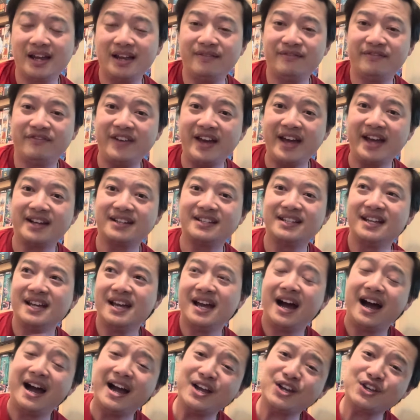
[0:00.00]
In fact,
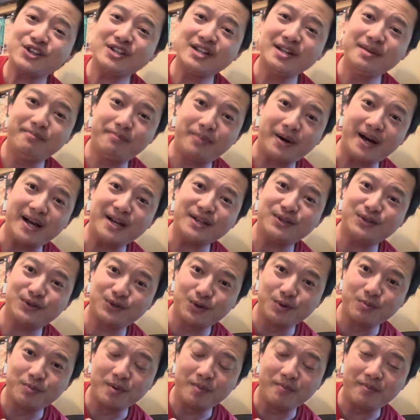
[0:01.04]
I actually buy
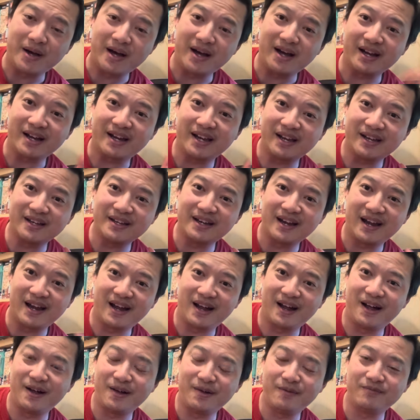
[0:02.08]
supermarket
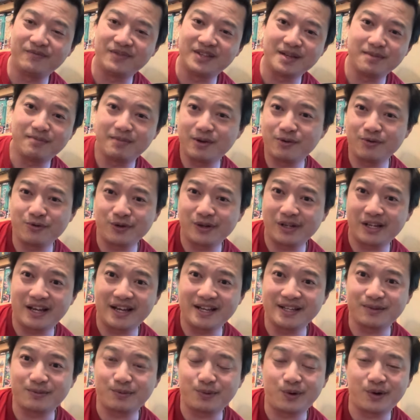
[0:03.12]

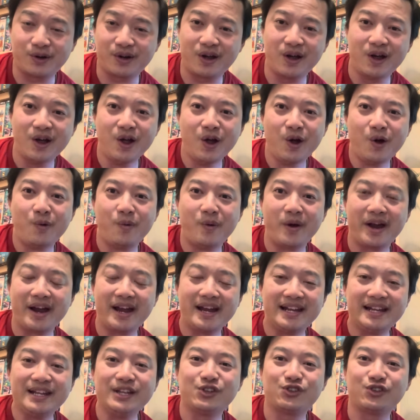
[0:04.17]
demineralized water where I
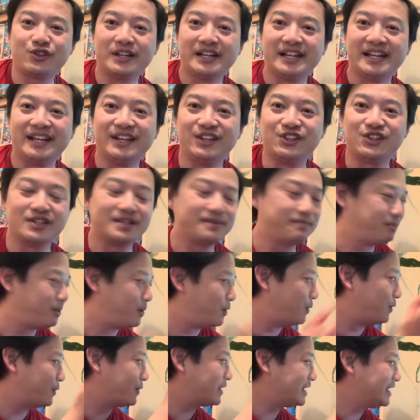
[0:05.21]
literally just
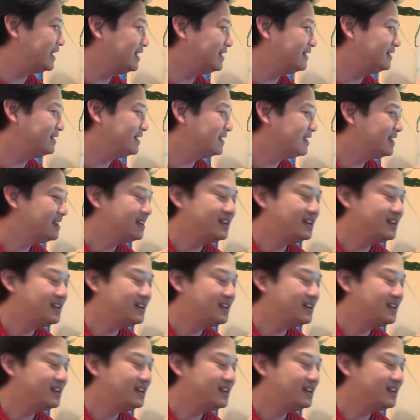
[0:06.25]
pour it in,